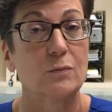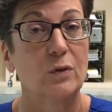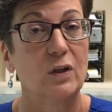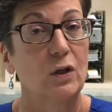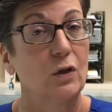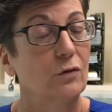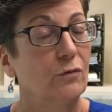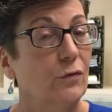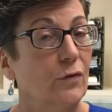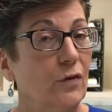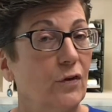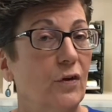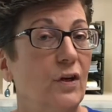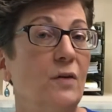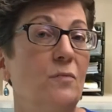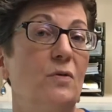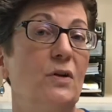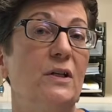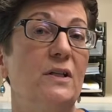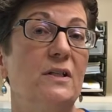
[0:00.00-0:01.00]
We look for their
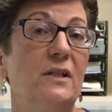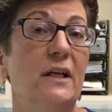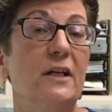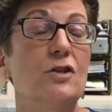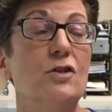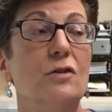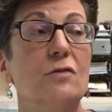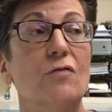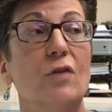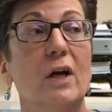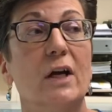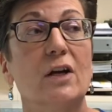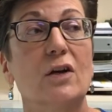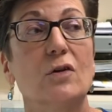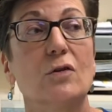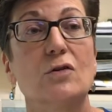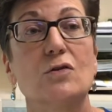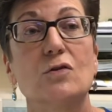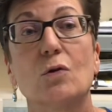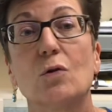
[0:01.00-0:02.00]
immunization
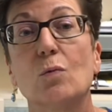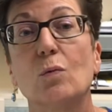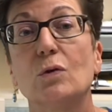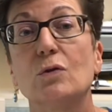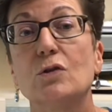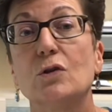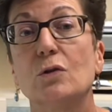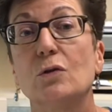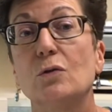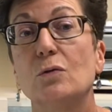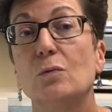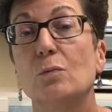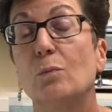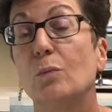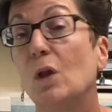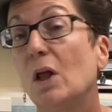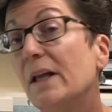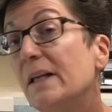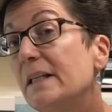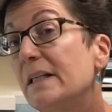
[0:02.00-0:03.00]
records, or we'll do
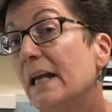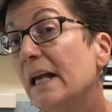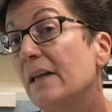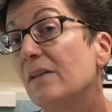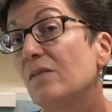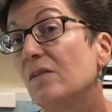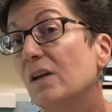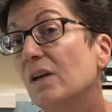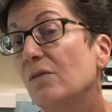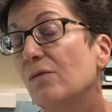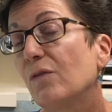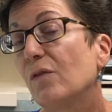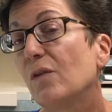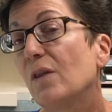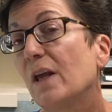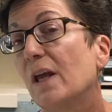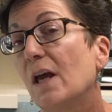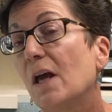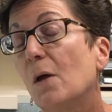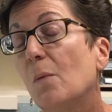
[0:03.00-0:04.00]
blood testing for
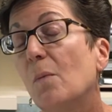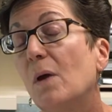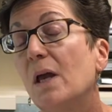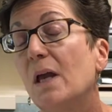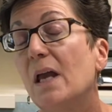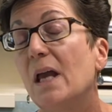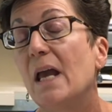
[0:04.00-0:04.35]
them.